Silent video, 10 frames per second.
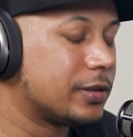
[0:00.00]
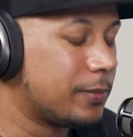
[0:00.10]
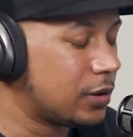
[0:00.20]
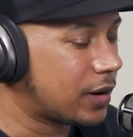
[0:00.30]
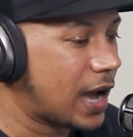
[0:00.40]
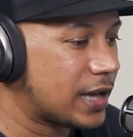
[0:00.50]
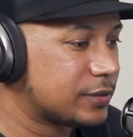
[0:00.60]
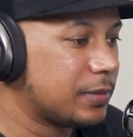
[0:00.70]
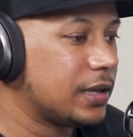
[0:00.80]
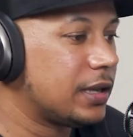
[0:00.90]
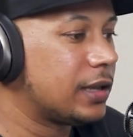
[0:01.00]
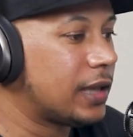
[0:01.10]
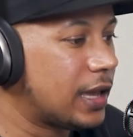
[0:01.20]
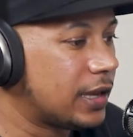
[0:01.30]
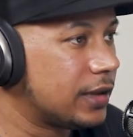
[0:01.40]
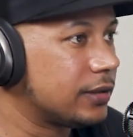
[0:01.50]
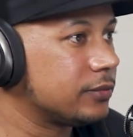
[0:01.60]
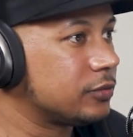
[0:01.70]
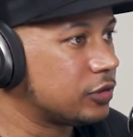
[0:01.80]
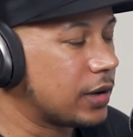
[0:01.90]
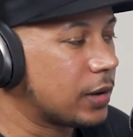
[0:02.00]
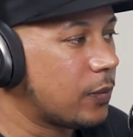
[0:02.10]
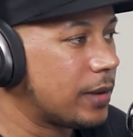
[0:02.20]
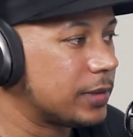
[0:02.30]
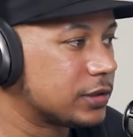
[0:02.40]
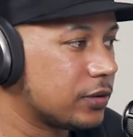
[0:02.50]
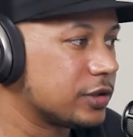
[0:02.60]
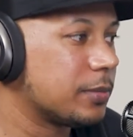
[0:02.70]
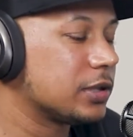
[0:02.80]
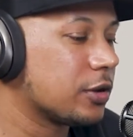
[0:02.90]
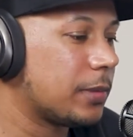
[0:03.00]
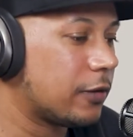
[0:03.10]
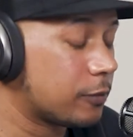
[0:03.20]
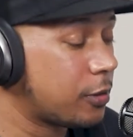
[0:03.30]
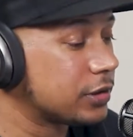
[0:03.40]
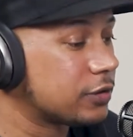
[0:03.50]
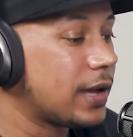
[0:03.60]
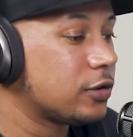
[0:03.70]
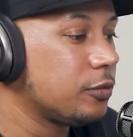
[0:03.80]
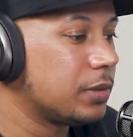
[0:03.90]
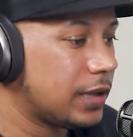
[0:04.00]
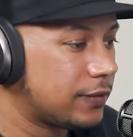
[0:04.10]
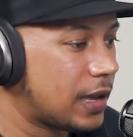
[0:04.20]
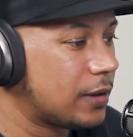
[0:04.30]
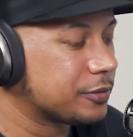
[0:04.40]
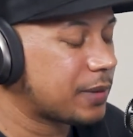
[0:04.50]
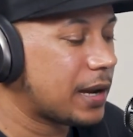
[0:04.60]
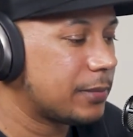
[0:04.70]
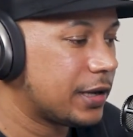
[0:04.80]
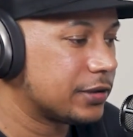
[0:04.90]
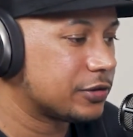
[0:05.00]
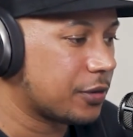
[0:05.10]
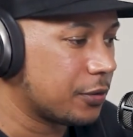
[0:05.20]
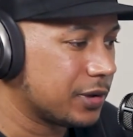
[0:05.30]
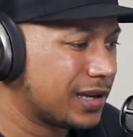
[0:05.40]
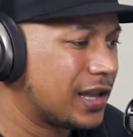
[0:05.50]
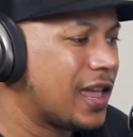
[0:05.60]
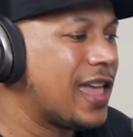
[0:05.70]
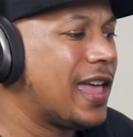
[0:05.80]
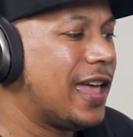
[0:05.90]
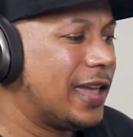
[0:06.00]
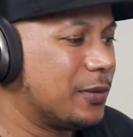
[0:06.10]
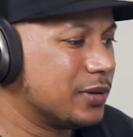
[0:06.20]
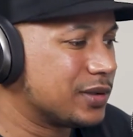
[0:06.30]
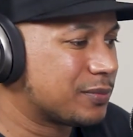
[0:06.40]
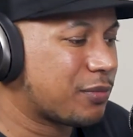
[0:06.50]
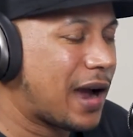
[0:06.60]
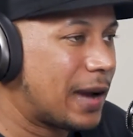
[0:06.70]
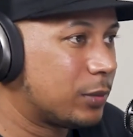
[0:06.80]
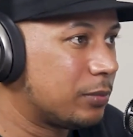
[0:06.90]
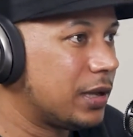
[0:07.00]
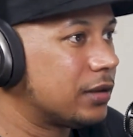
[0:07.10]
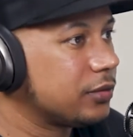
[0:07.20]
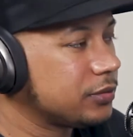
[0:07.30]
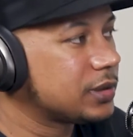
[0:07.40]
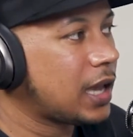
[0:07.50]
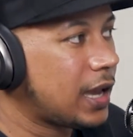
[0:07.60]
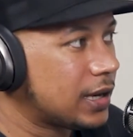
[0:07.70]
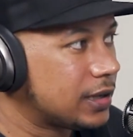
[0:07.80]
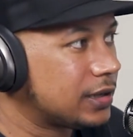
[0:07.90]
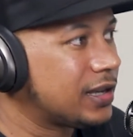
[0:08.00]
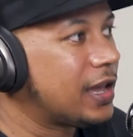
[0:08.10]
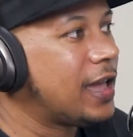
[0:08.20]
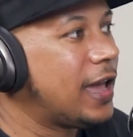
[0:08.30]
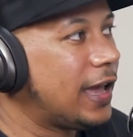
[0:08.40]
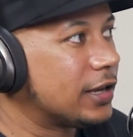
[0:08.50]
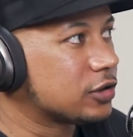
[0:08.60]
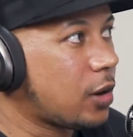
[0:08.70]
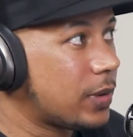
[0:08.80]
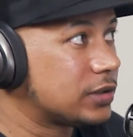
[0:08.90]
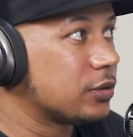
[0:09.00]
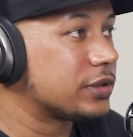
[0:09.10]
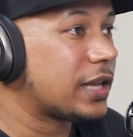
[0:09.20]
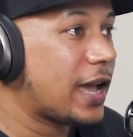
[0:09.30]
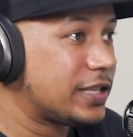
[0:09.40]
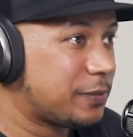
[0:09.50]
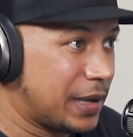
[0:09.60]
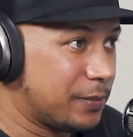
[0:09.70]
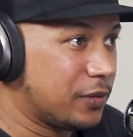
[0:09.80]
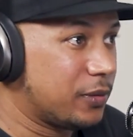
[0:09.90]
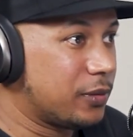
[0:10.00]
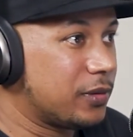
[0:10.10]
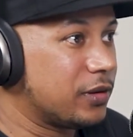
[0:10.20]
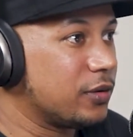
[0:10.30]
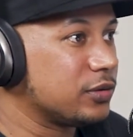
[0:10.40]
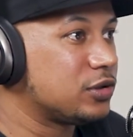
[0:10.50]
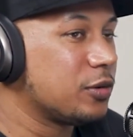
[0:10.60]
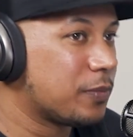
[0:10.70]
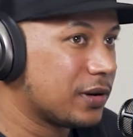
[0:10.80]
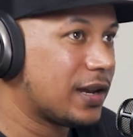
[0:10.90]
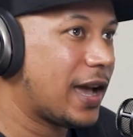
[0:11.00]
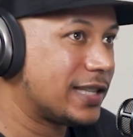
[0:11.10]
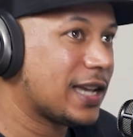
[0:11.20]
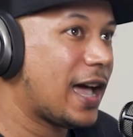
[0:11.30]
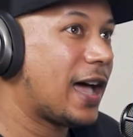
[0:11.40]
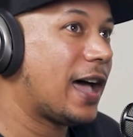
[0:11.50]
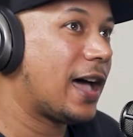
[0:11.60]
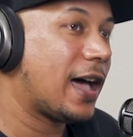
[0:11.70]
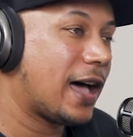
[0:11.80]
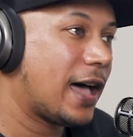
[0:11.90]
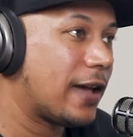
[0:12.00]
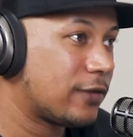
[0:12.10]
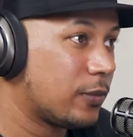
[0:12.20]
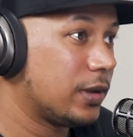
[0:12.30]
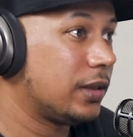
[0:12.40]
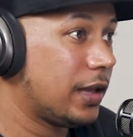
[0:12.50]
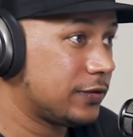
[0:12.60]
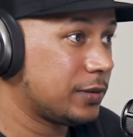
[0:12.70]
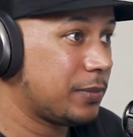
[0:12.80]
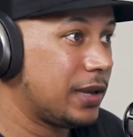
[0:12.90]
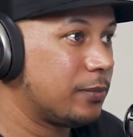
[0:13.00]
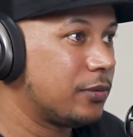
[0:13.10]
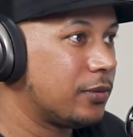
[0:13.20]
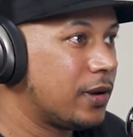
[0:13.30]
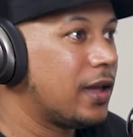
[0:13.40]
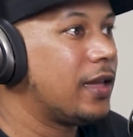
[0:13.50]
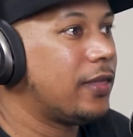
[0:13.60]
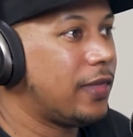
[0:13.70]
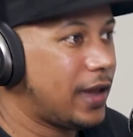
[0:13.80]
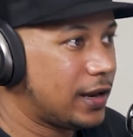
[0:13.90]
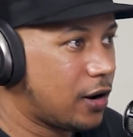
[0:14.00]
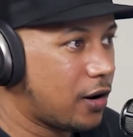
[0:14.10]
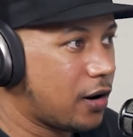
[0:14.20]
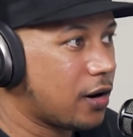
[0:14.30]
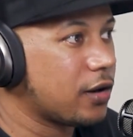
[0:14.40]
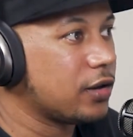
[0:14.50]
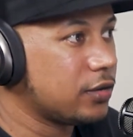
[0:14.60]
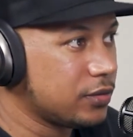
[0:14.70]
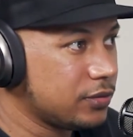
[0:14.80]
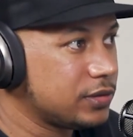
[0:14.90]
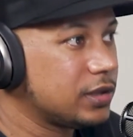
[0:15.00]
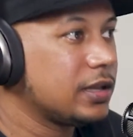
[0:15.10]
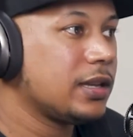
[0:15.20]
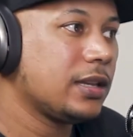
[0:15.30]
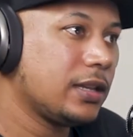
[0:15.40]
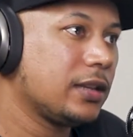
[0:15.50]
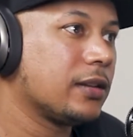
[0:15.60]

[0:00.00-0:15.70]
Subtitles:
Bill Cosby and drugging women. So there's been so many reports. So I do believe that he was probably controlling. He was probably a loose cannon. And it's always those nice people, those super nice, ha ha ha, everyone loves them people that are usually